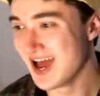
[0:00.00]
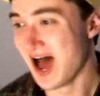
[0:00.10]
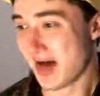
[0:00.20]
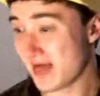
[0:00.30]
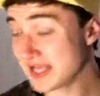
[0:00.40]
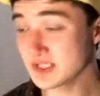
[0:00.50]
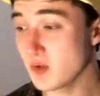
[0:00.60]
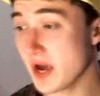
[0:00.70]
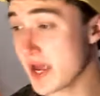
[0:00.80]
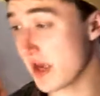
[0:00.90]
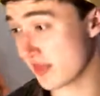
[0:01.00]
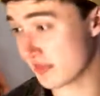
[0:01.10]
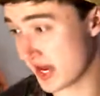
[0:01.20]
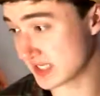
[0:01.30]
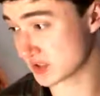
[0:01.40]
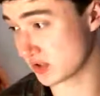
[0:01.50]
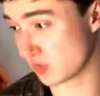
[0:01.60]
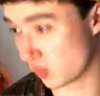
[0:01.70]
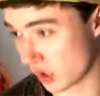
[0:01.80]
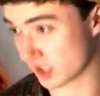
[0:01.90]
That's the way that's going to
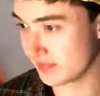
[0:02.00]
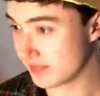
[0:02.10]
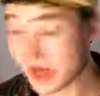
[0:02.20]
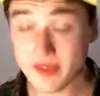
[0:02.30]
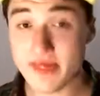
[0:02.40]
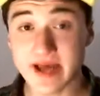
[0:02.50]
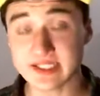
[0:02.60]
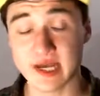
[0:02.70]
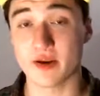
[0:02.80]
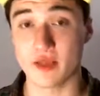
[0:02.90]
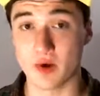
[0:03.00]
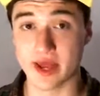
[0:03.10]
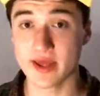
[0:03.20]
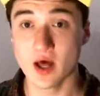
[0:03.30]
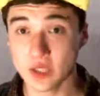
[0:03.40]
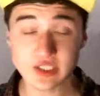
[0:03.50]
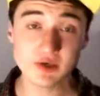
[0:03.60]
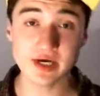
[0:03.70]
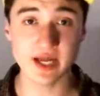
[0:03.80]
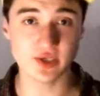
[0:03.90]
work. Now that that's out of the way, let's
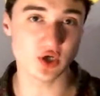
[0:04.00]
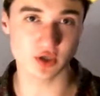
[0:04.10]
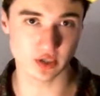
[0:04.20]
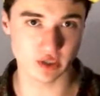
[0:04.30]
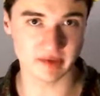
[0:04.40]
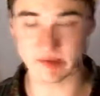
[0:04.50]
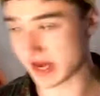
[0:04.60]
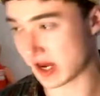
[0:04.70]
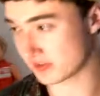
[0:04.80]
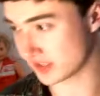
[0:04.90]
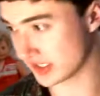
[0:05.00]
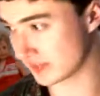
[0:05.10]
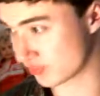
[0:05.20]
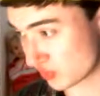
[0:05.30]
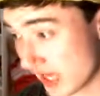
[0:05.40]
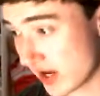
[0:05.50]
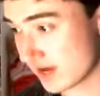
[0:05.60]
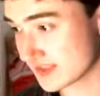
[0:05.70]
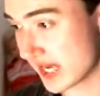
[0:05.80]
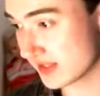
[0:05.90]
go ahead and talk a little bit about the
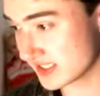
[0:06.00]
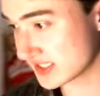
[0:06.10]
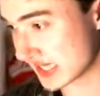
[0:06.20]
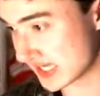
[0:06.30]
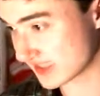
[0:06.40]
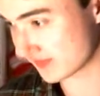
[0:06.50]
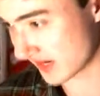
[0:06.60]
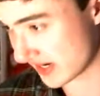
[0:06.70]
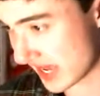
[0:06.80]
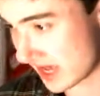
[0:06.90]
playoffs, at least as of right now.